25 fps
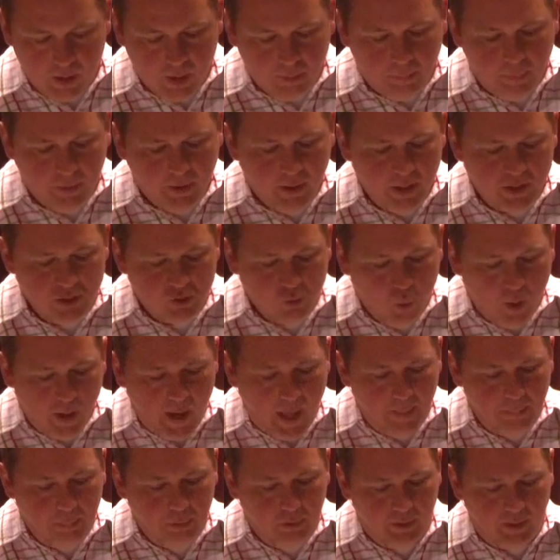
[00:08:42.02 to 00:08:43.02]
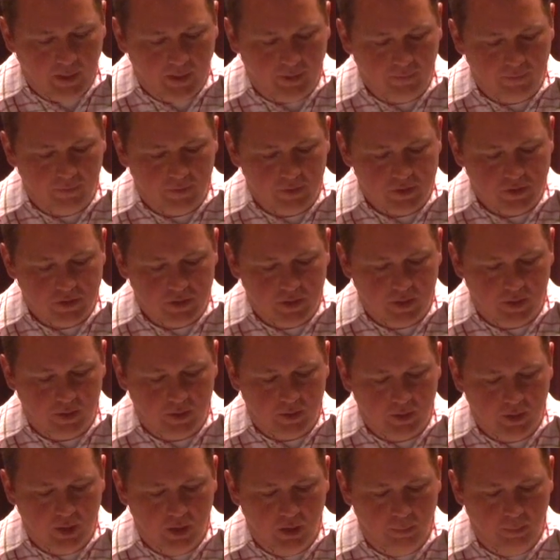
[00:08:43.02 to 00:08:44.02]
Because what I believe is
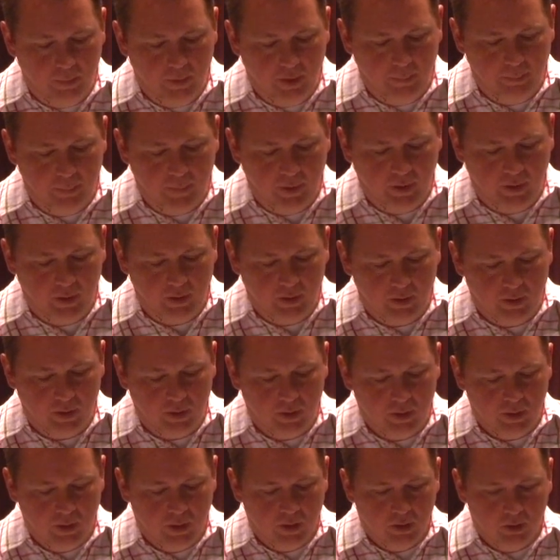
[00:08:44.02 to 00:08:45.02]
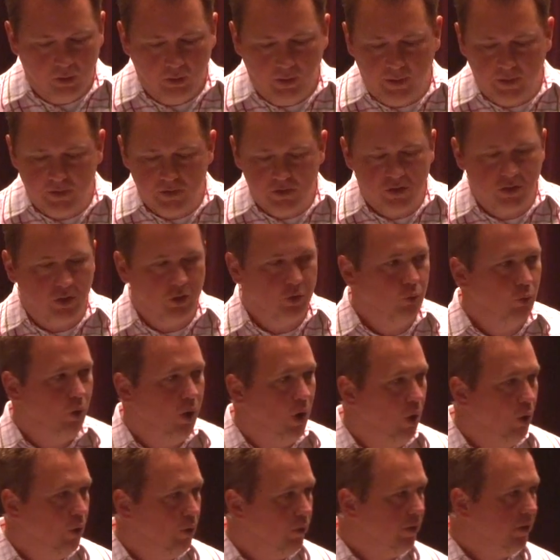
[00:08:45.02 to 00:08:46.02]
that commitment leads to
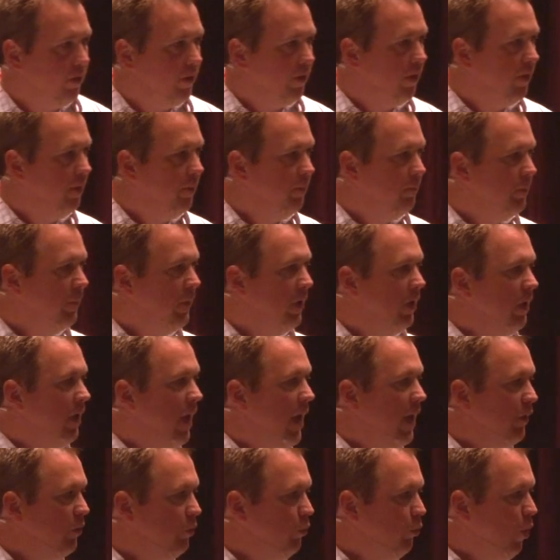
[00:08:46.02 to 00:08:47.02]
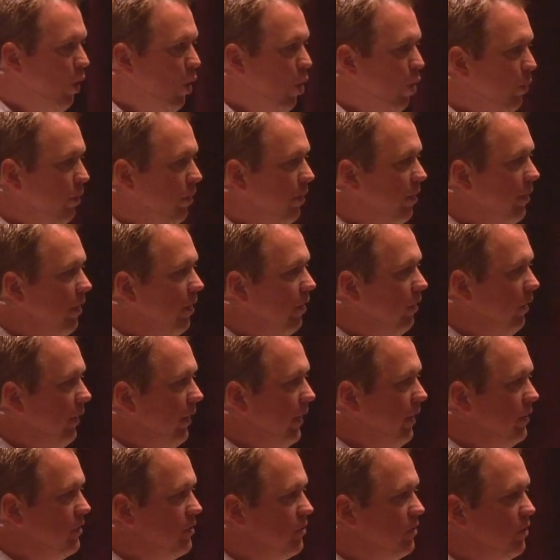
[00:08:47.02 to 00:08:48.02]
growth, and growth
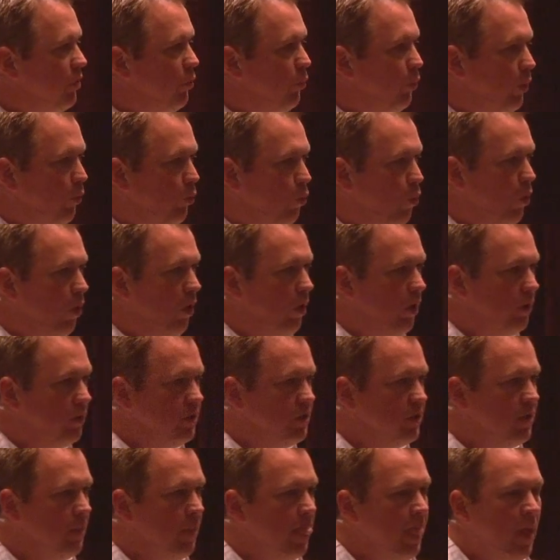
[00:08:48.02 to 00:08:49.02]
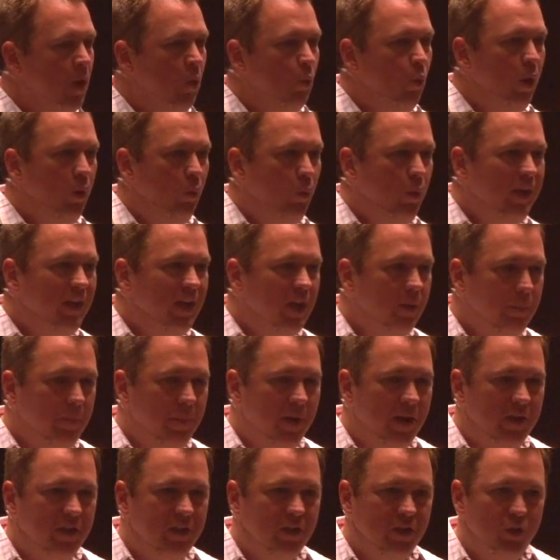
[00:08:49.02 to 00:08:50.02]
leads to rewards. When we
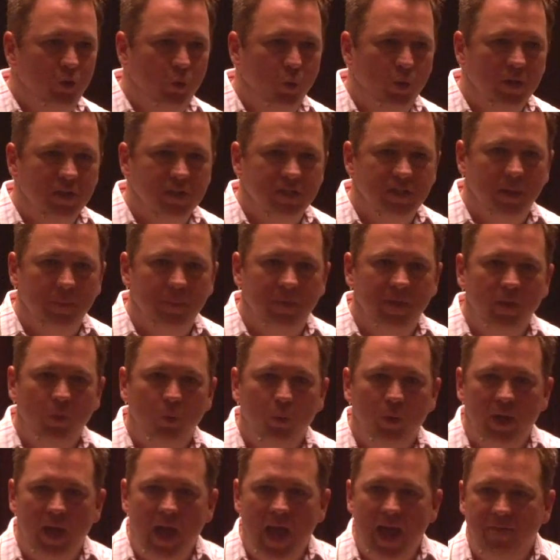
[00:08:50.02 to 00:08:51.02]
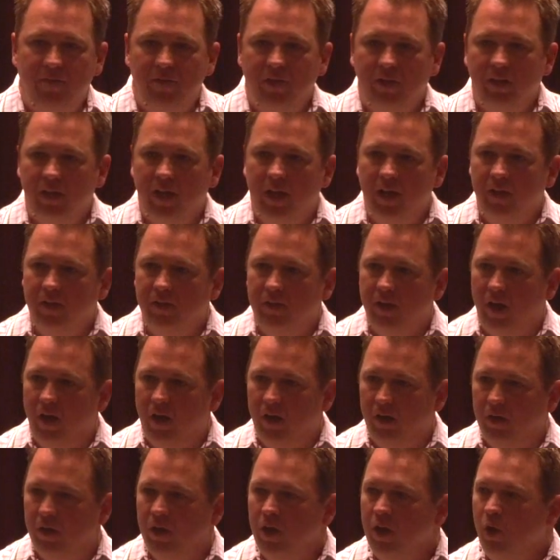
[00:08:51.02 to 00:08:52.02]
commit to doing something that we haven't yet
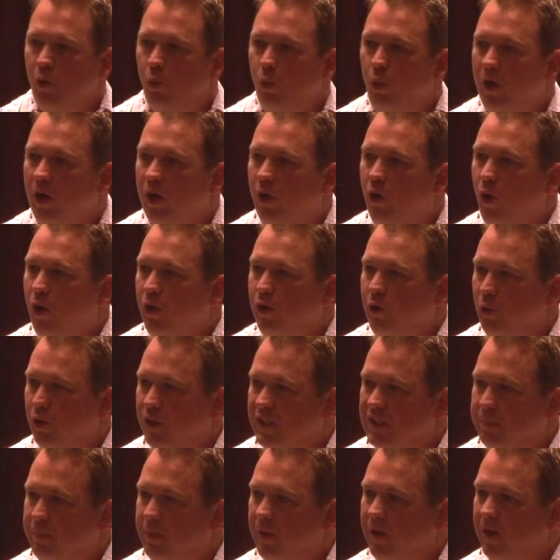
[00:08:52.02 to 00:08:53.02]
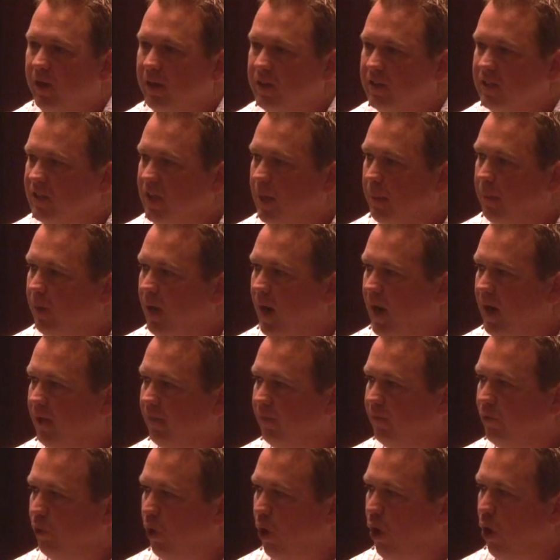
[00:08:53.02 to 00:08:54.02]
done, we are going to experience some kind
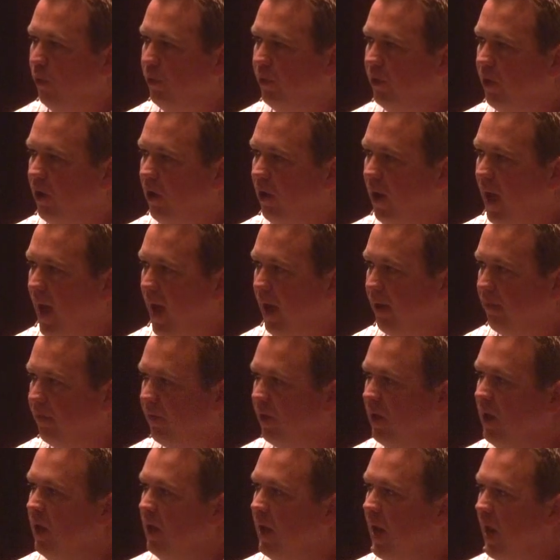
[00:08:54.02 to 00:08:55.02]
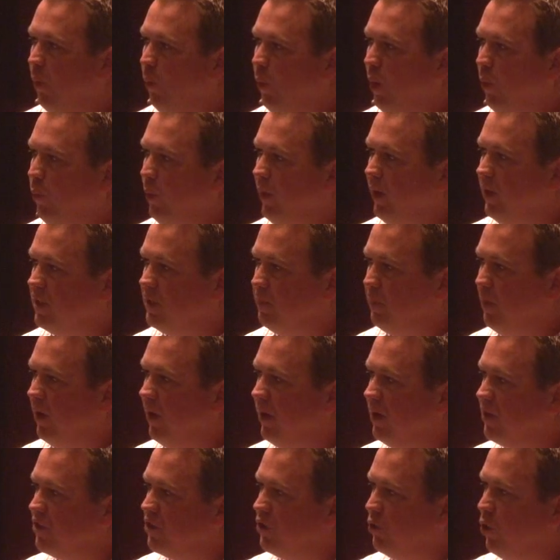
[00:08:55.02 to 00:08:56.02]
of growth in our life. And when we
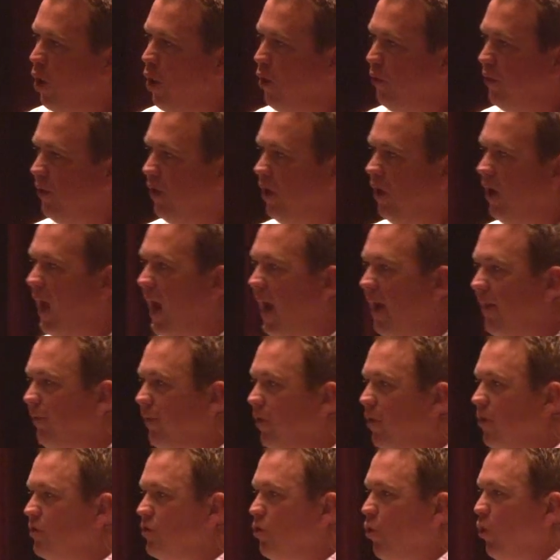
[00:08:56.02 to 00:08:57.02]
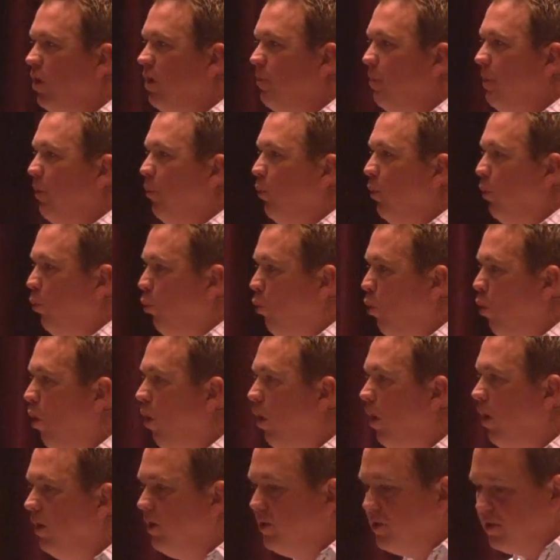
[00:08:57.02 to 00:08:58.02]
experience growth in our life, there is going to be
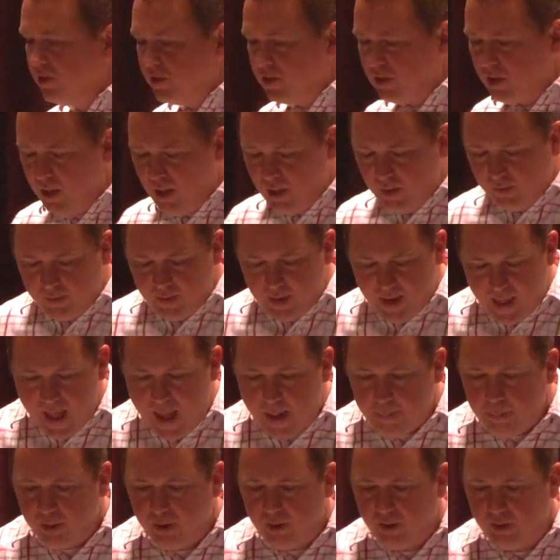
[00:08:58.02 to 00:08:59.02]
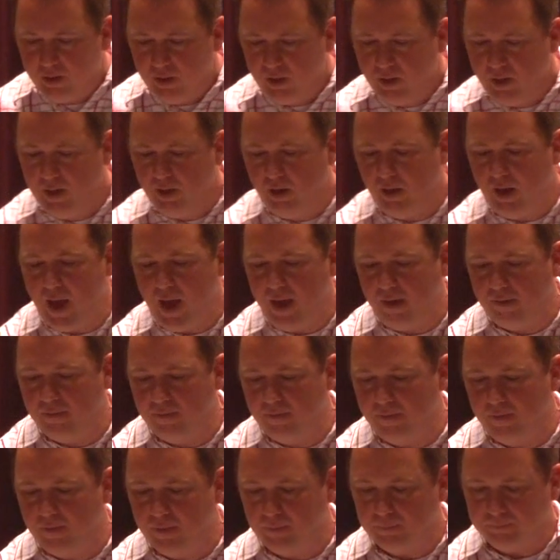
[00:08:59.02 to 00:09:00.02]
rewards that happen in
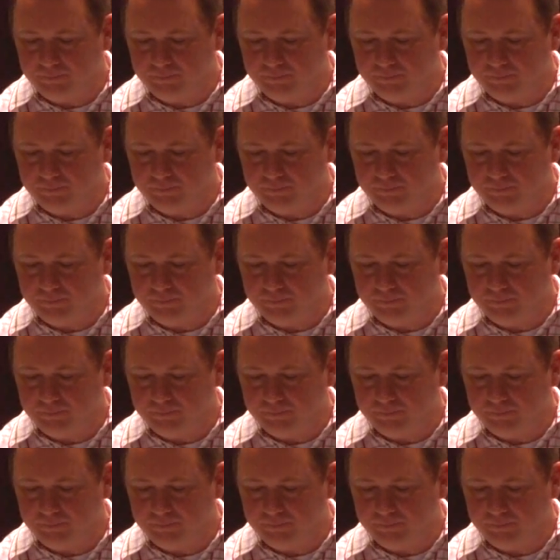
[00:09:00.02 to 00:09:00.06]
life.